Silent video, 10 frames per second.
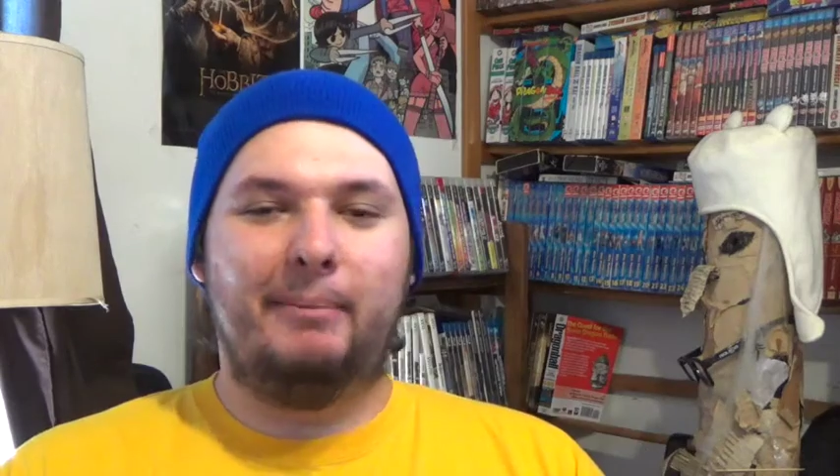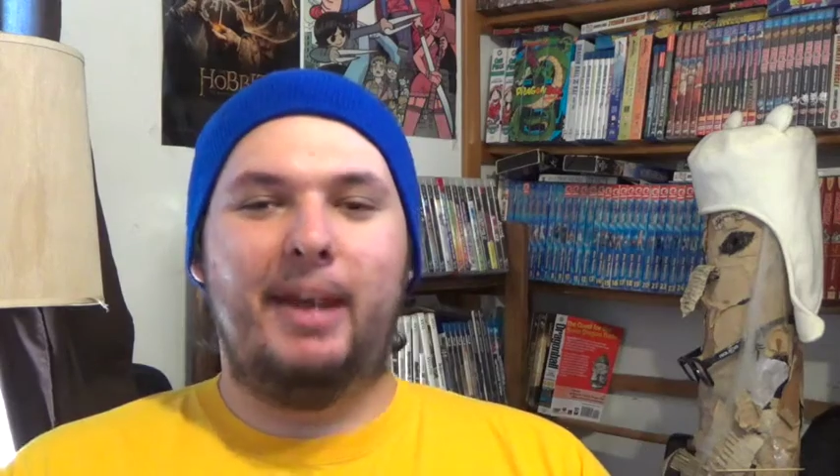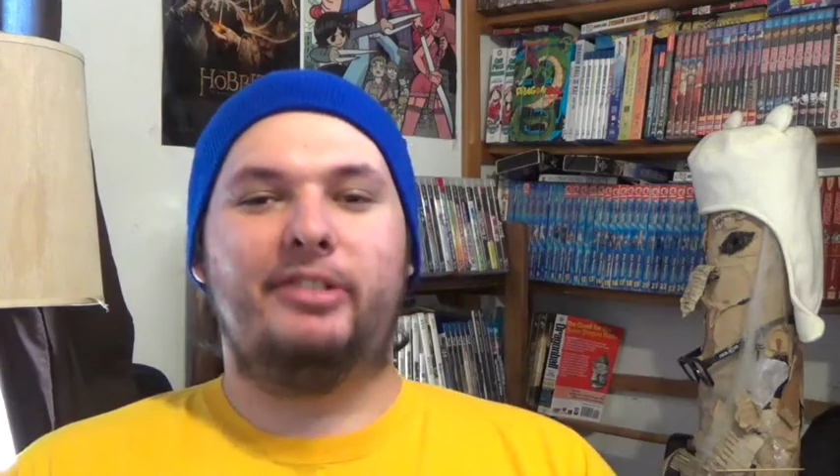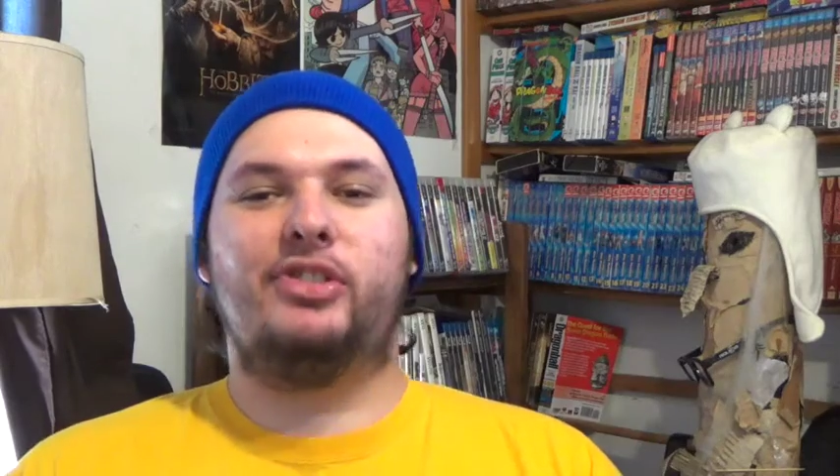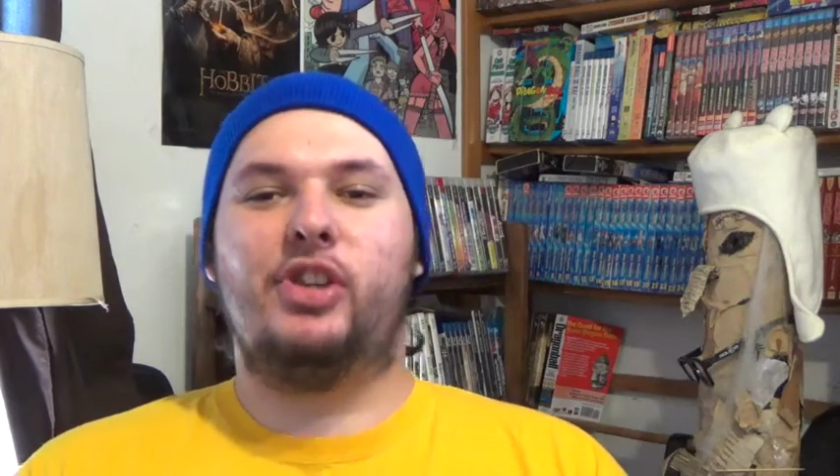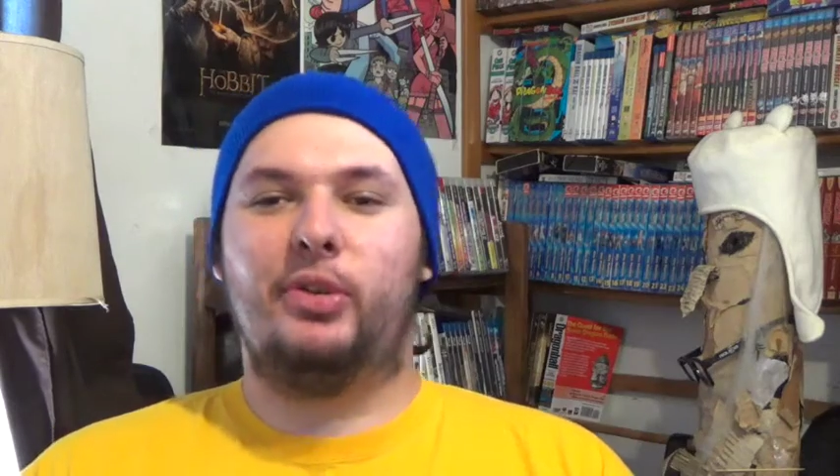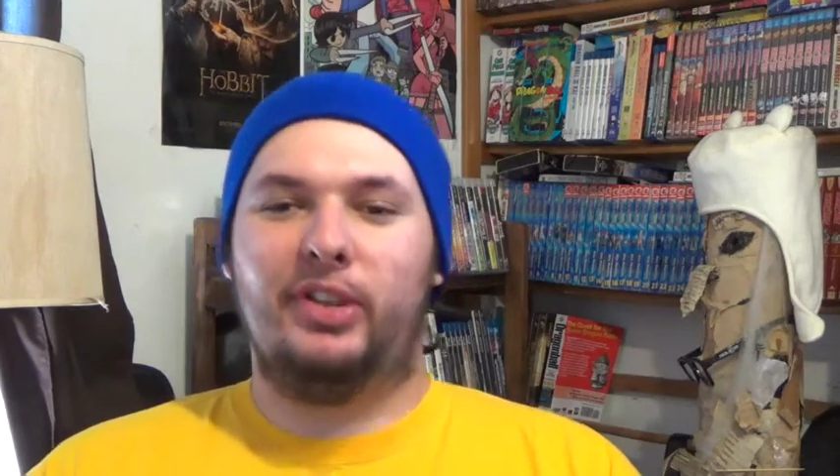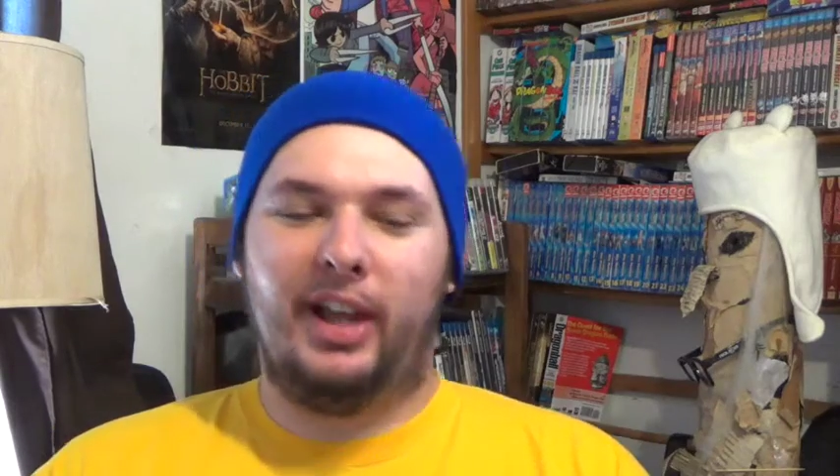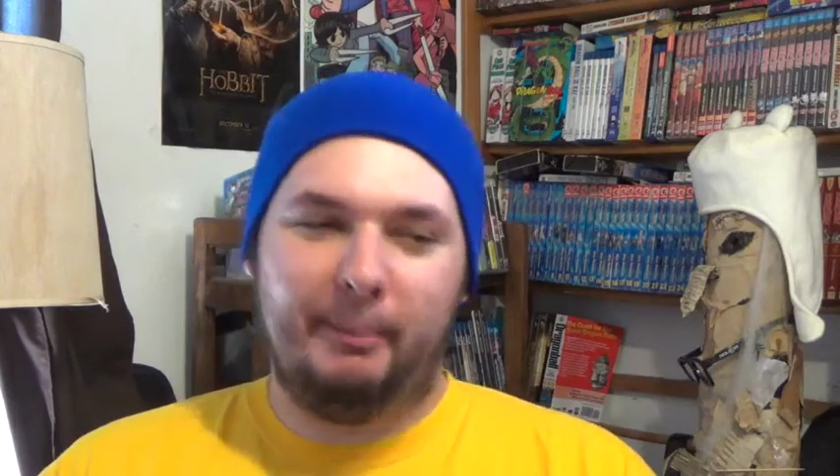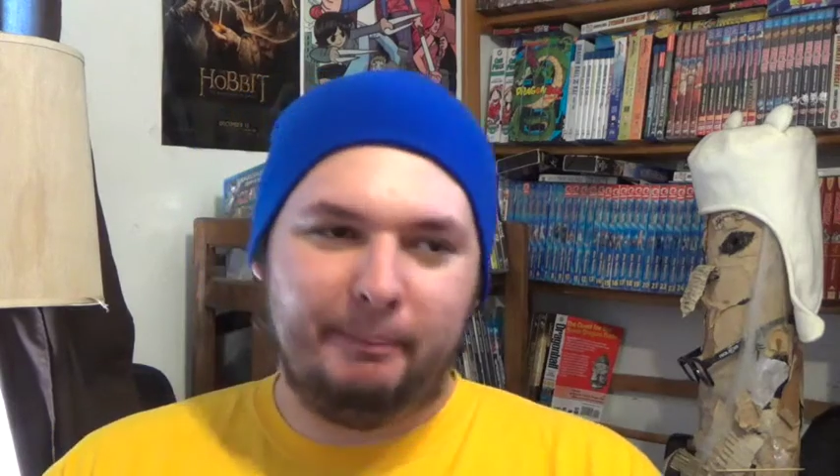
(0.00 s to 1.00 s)
Mest shows
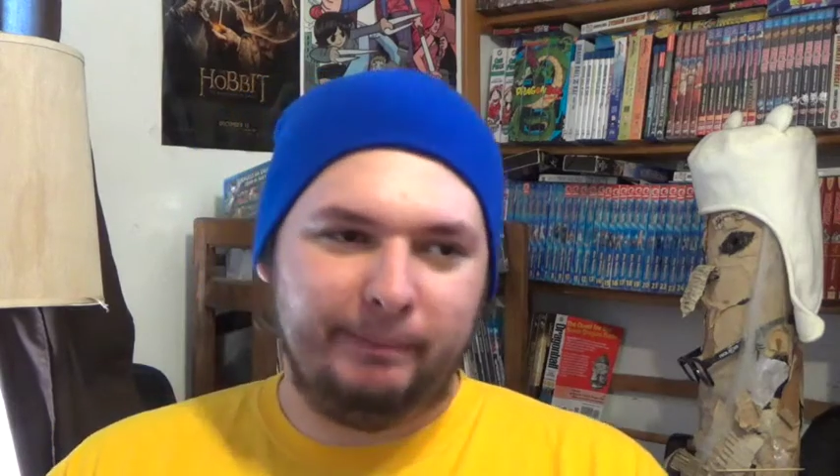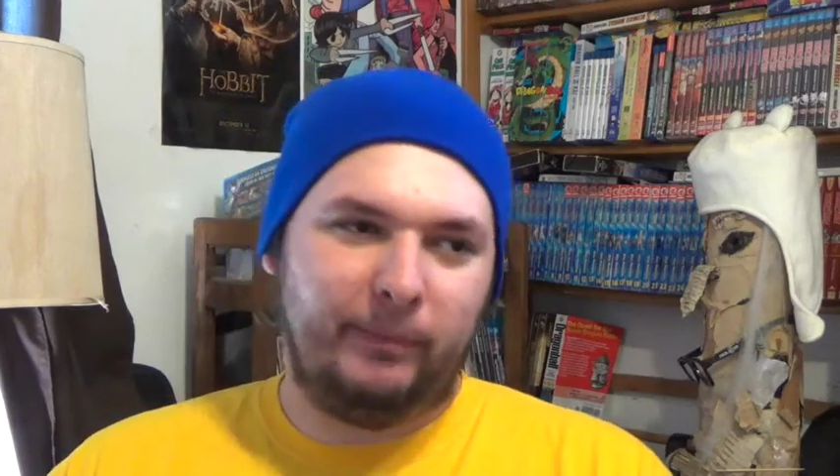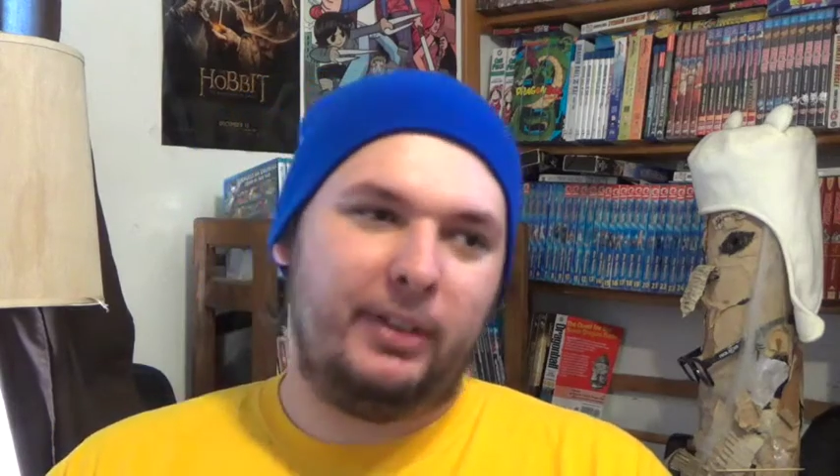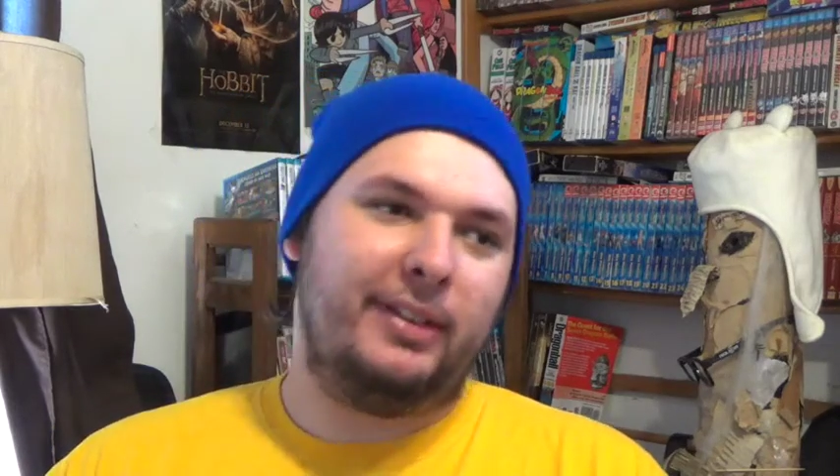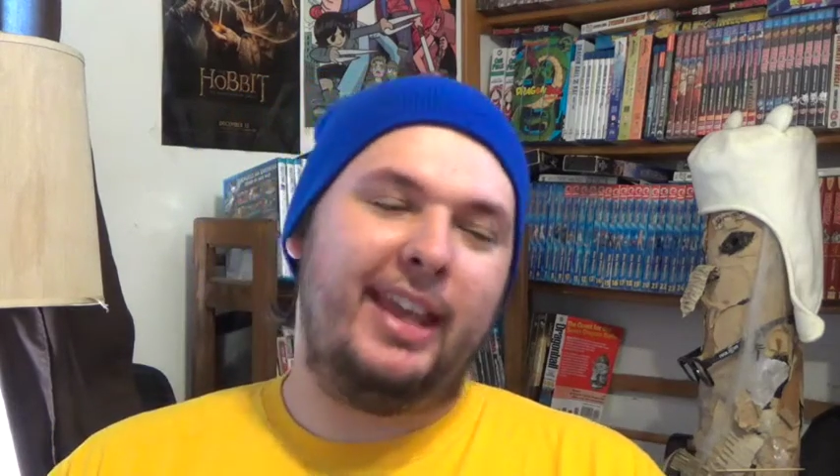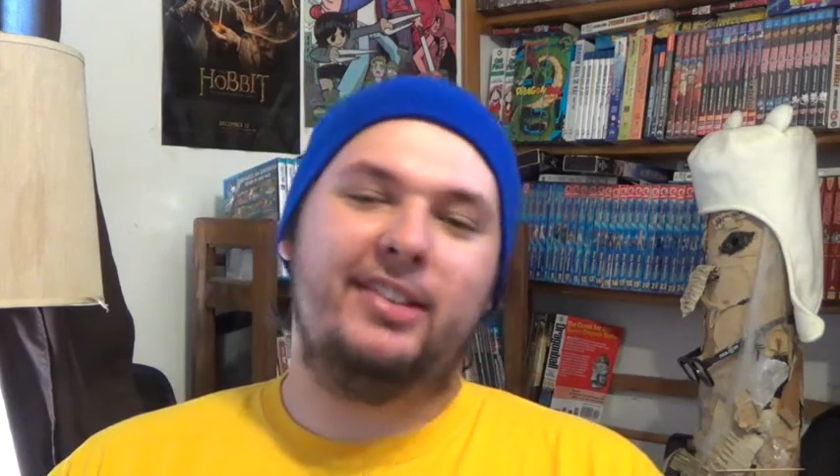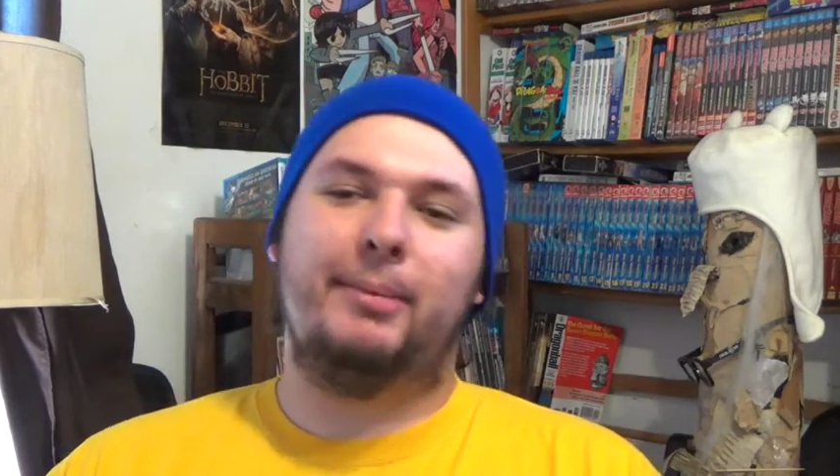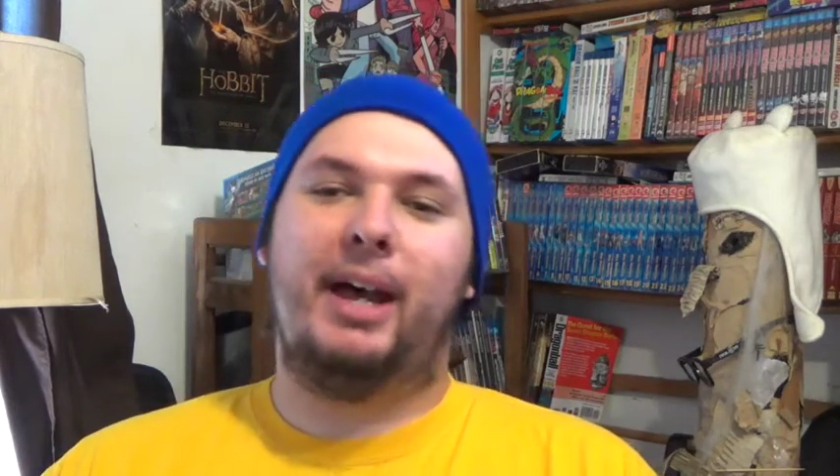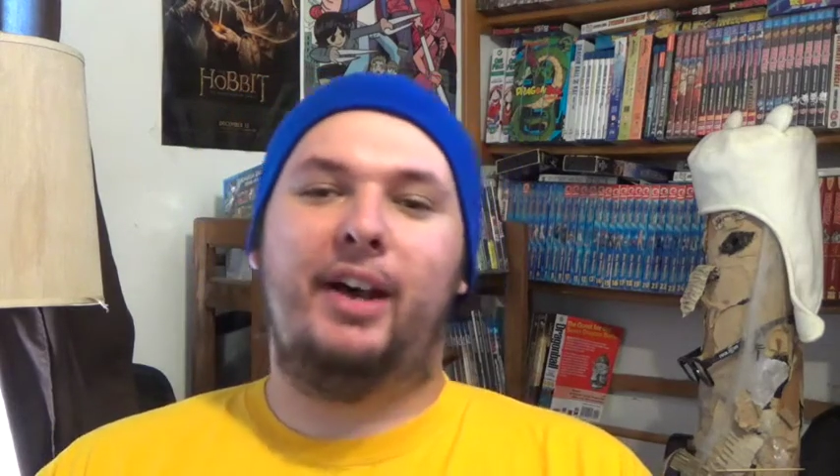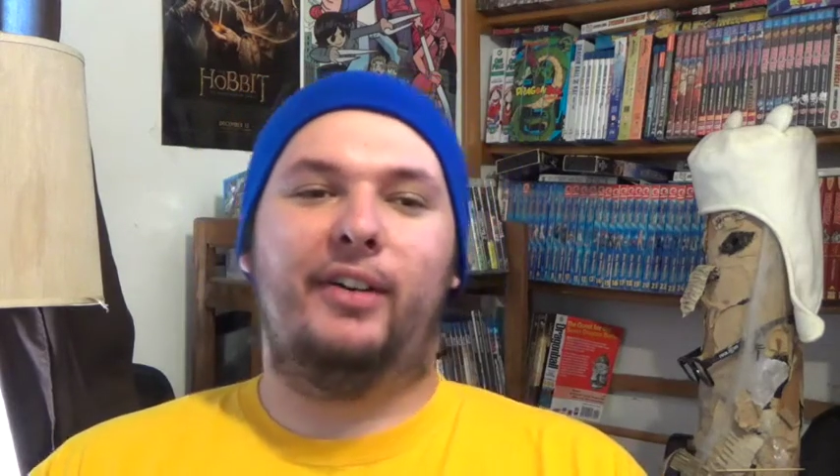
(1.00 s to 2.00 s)
up, takes
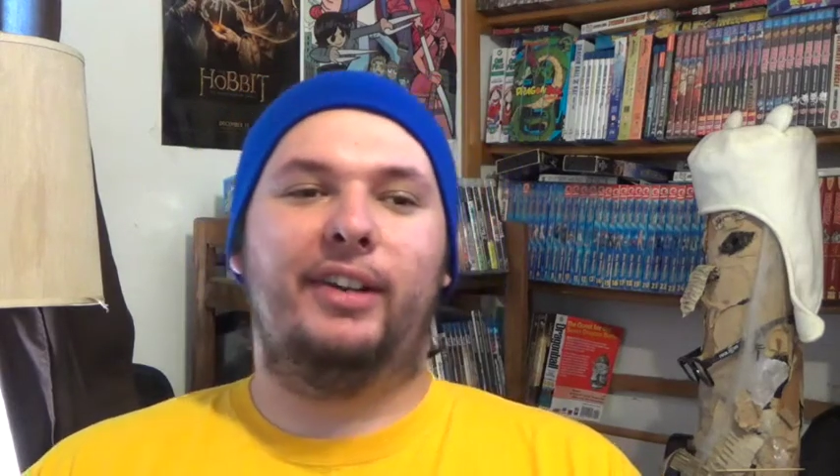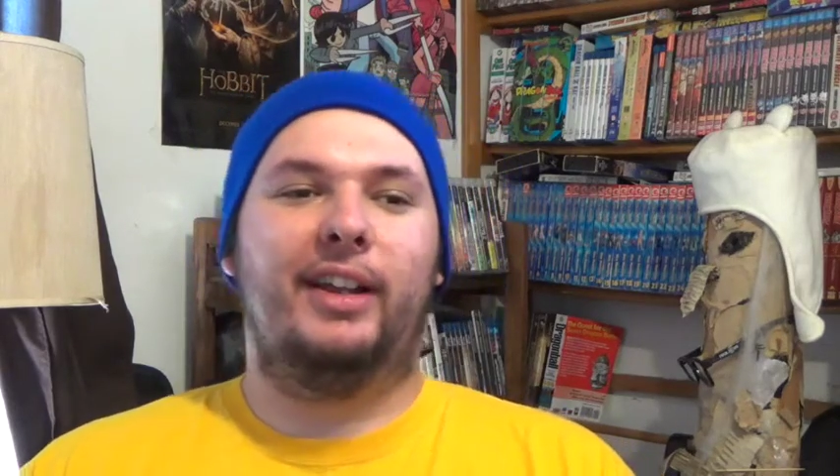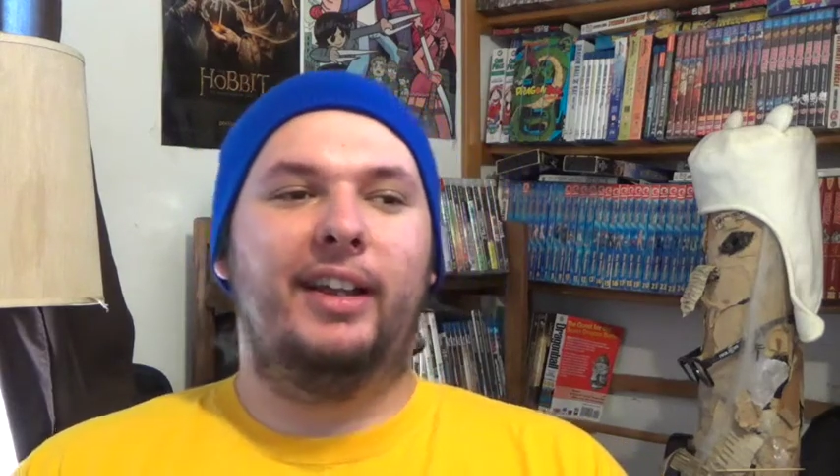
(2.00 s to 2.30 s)
him out.